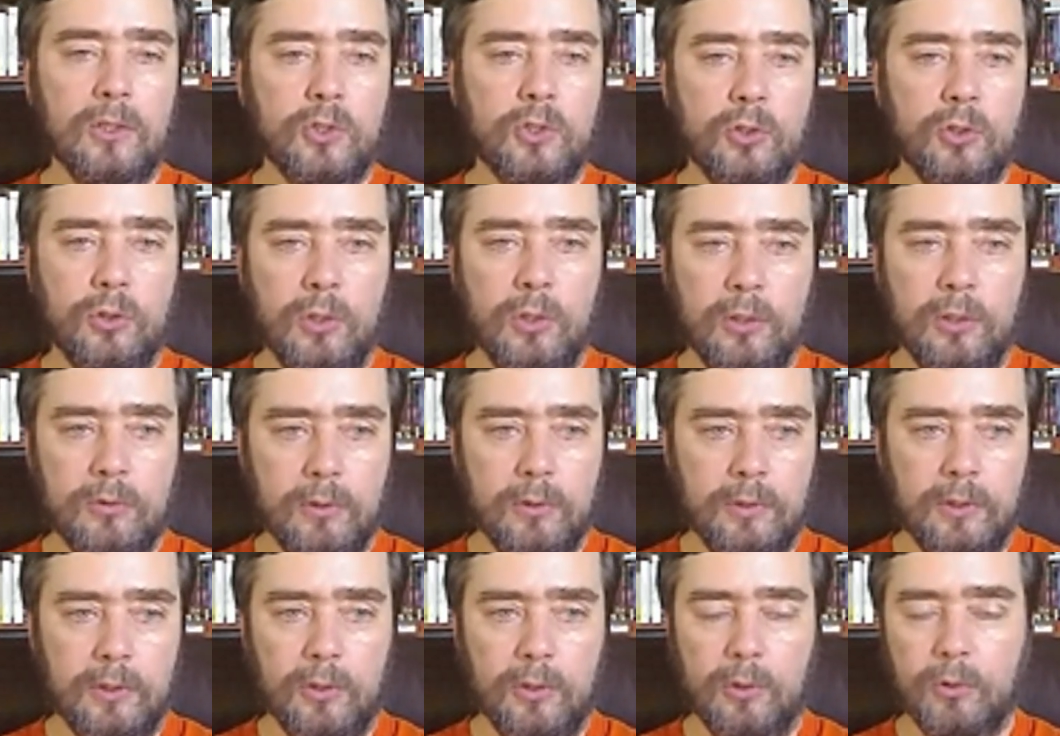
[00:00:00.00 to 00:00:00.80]

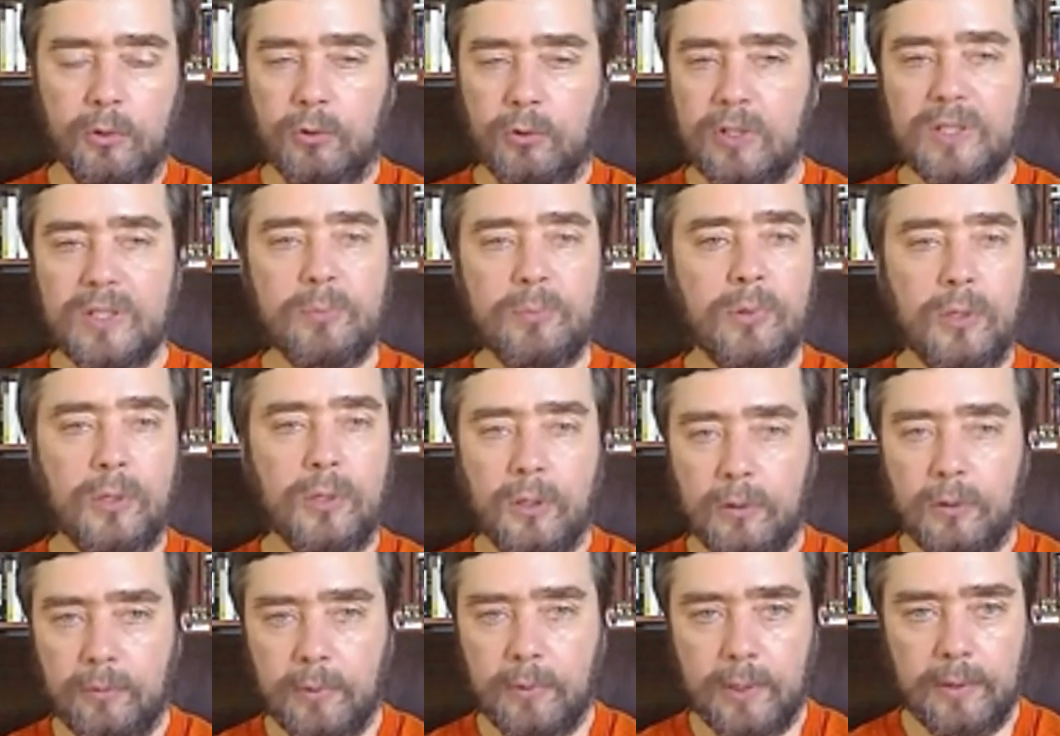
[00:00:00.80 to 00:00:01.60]

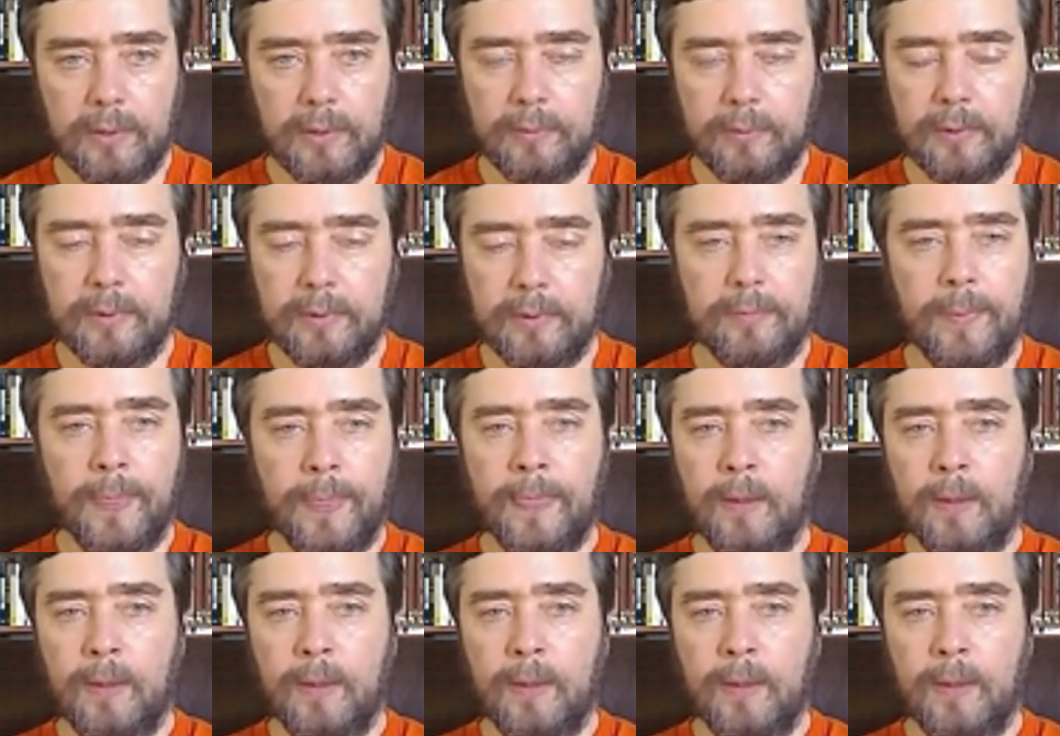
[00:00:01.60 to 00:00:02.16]
CRISPR,